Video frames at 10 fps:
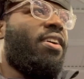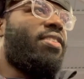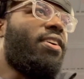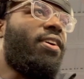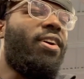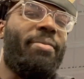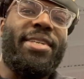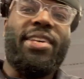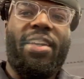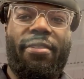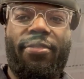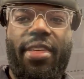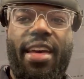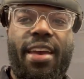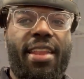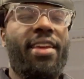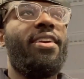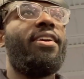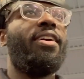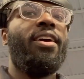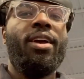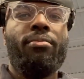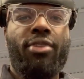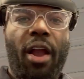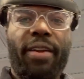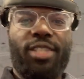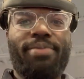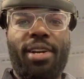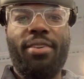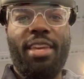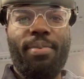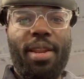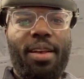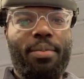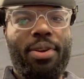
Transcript: So I'm excited for that. Progress, bro. Keep it up.